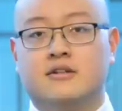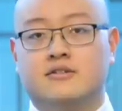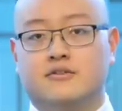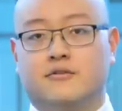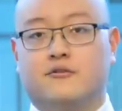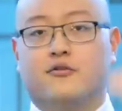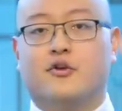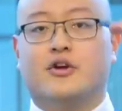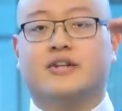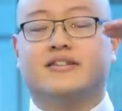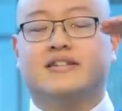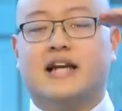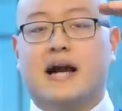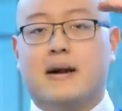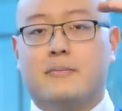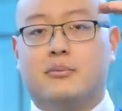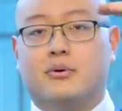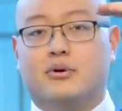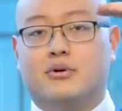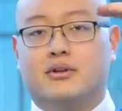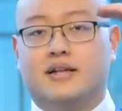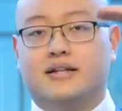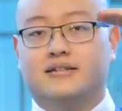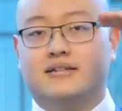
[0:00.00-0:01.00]
So for
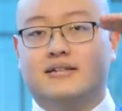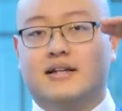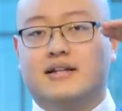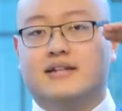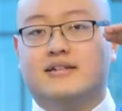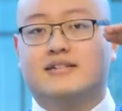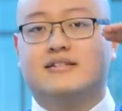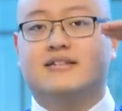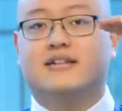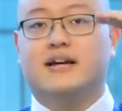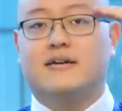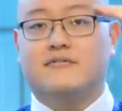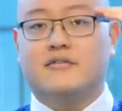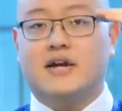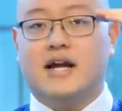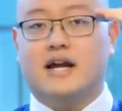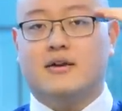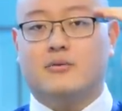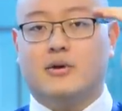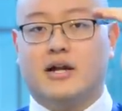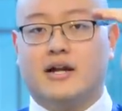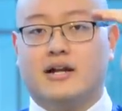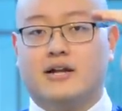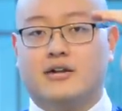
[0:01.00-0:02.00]
example, let's say this left
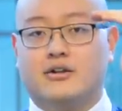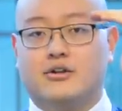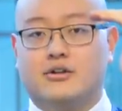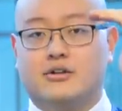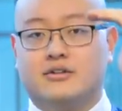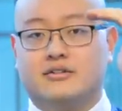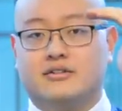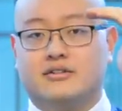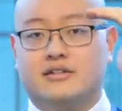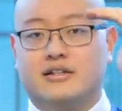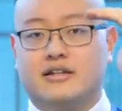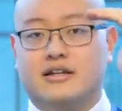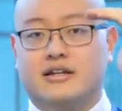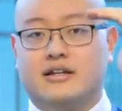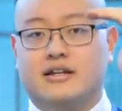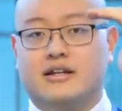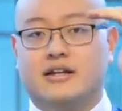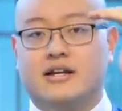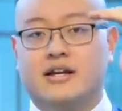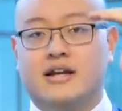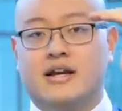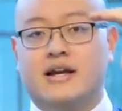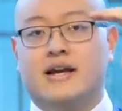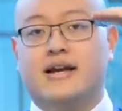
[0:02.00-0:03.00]
hand right here you can
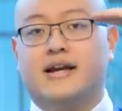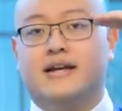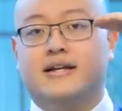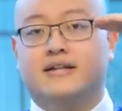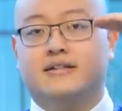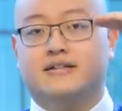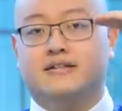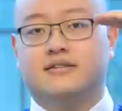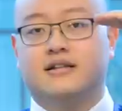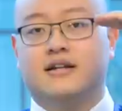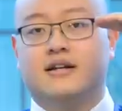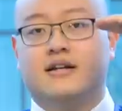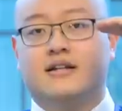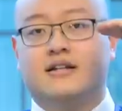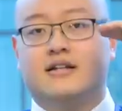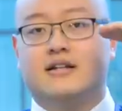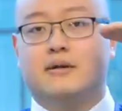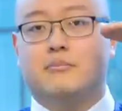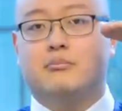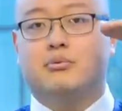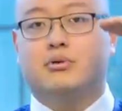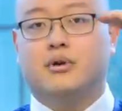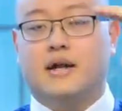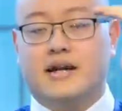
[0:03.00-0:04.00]
see is the
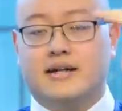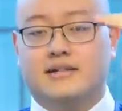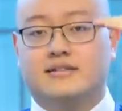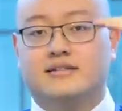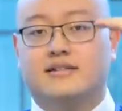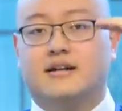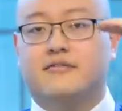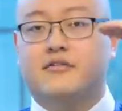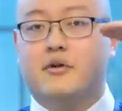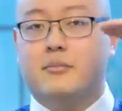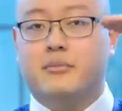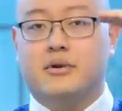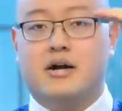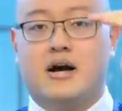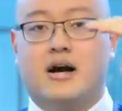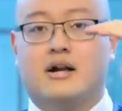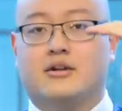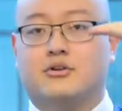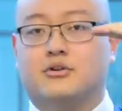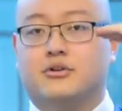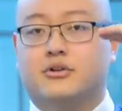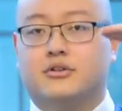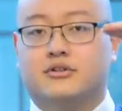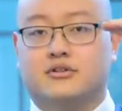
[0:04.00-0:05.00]
price of your
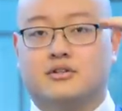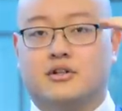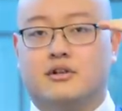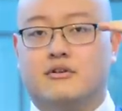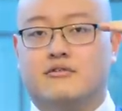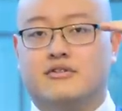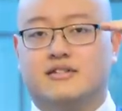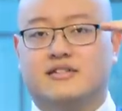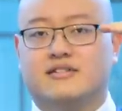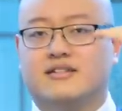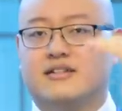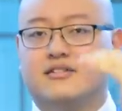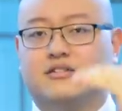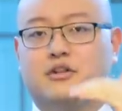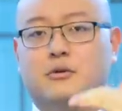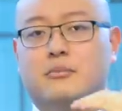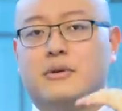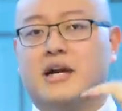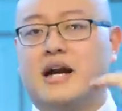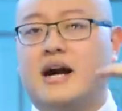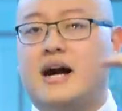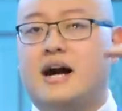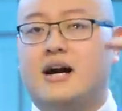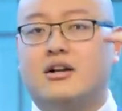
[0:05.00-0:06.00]
product or your service. And this could
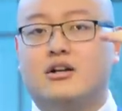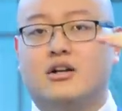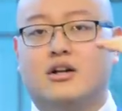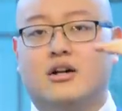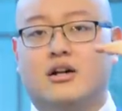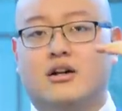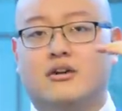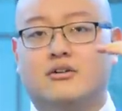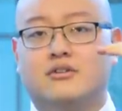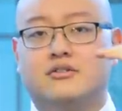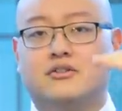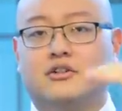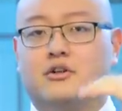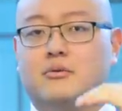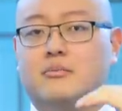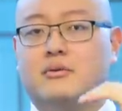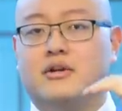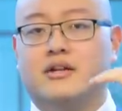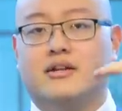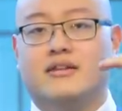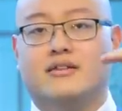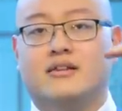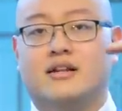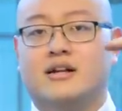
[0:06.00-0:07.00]
be one hundred dollars, it could
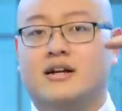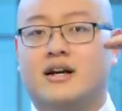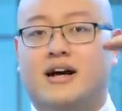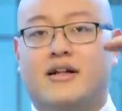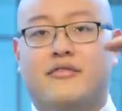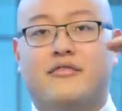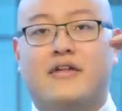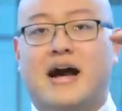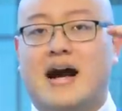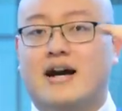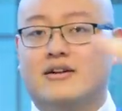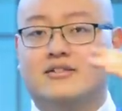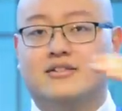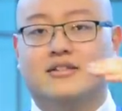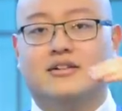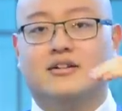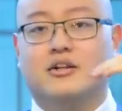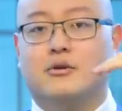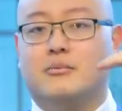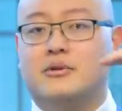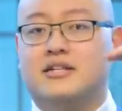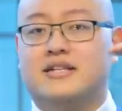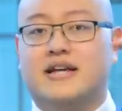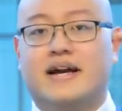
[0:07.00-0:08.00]
be one thousand dollars, it
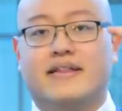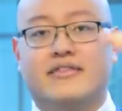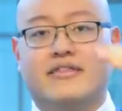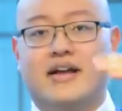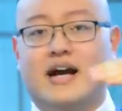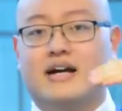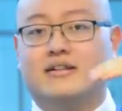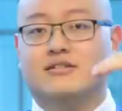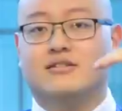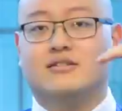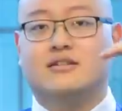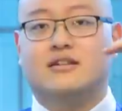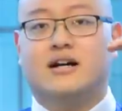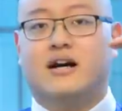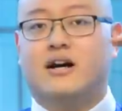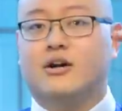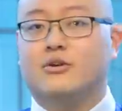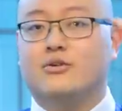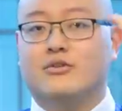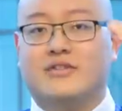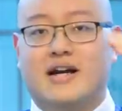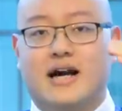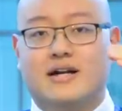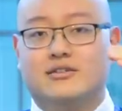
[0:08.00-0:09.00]
could be ten thousand dollars, one
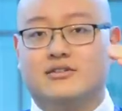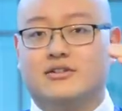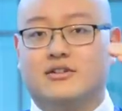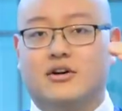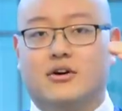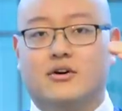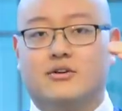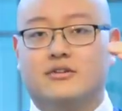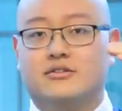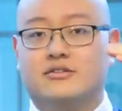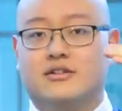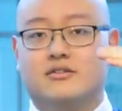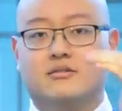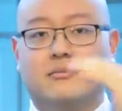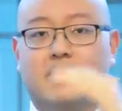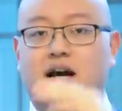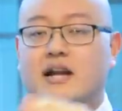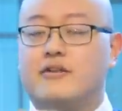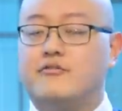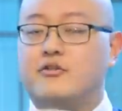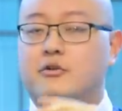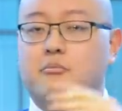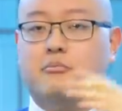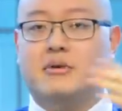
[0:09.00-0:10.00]
hundred thousand dollars. It doesn't
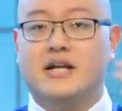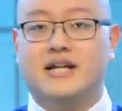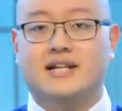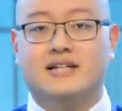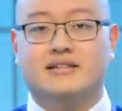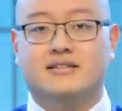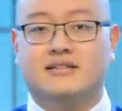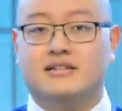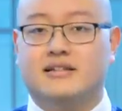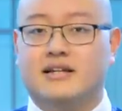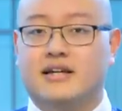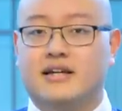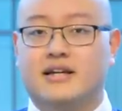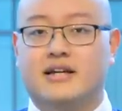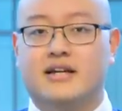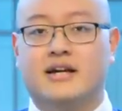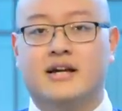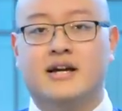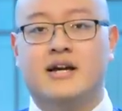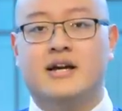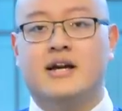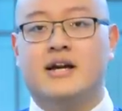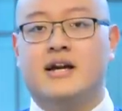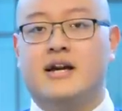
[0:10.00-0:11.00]
matter if you're B two C,
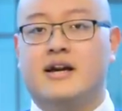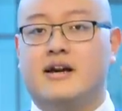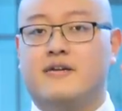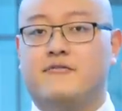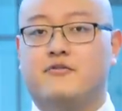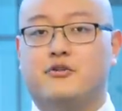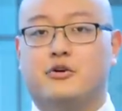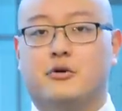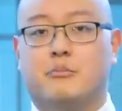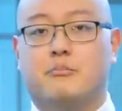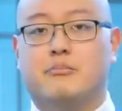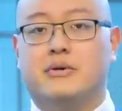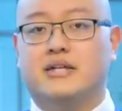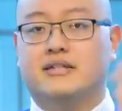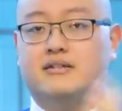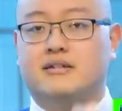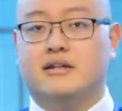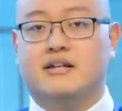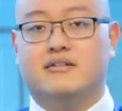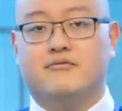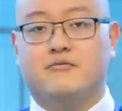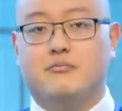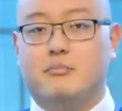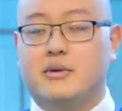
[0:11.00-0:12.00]
if you're
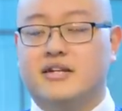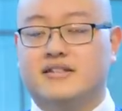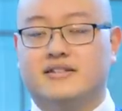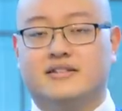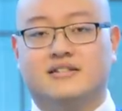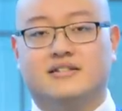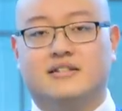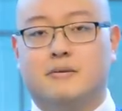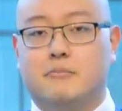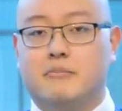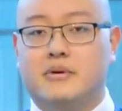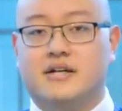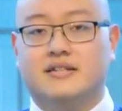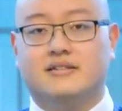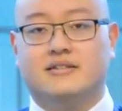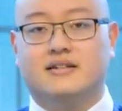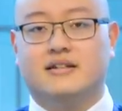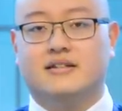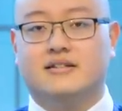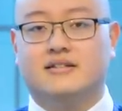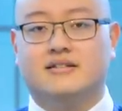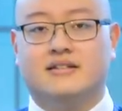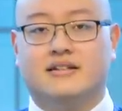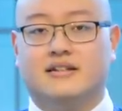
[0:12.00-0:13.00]
business to
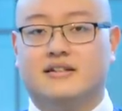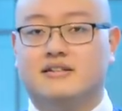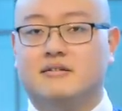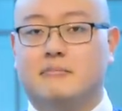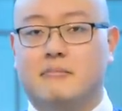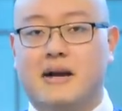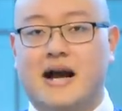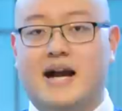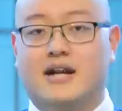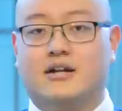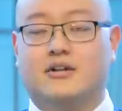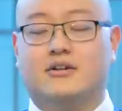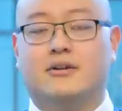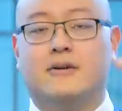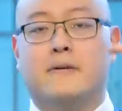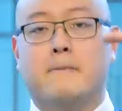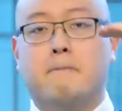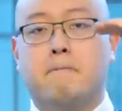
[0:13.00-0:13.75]
business, it doesn't matter.